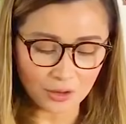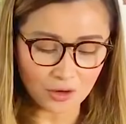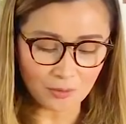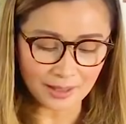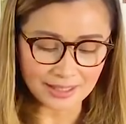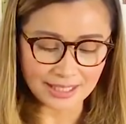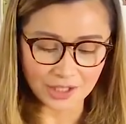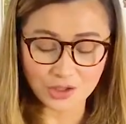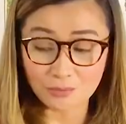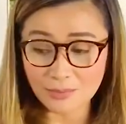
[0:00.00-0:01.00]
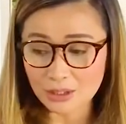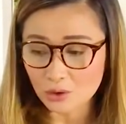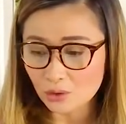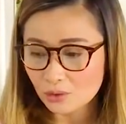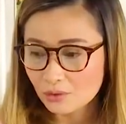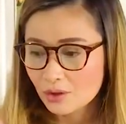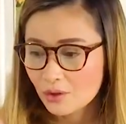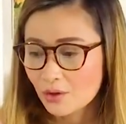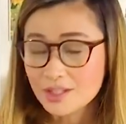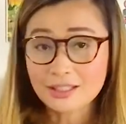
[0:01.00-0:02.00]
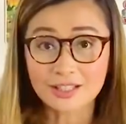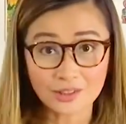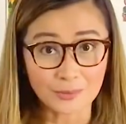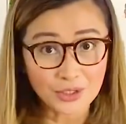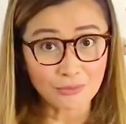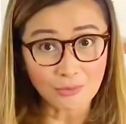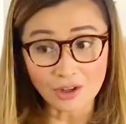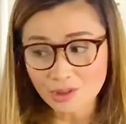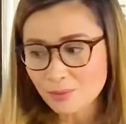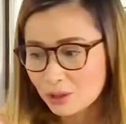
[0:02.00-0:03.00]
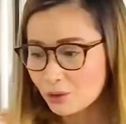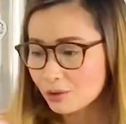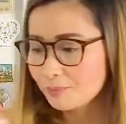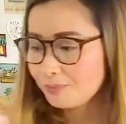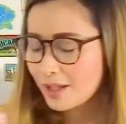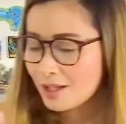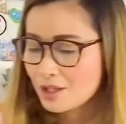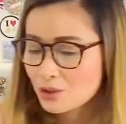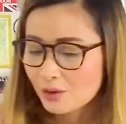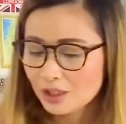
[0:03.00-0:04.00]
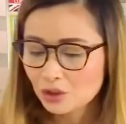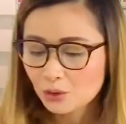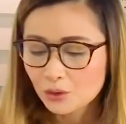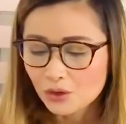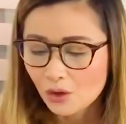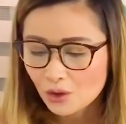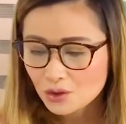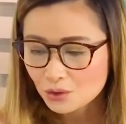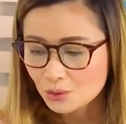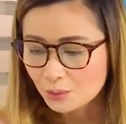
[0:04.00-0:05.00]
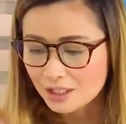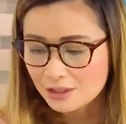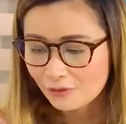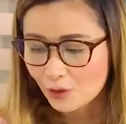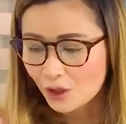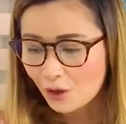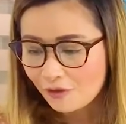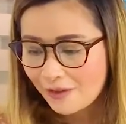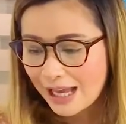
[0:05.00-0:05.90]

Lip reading: sa comment section below or sa description box below so that you could also do this for your